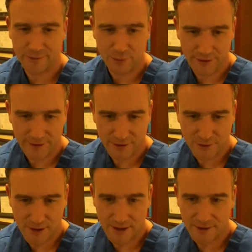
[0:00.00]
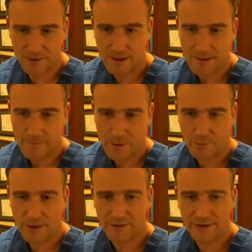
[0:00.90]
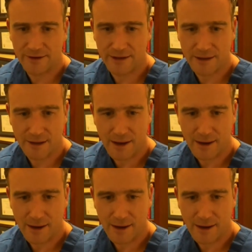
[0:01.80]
breathing trial, are basically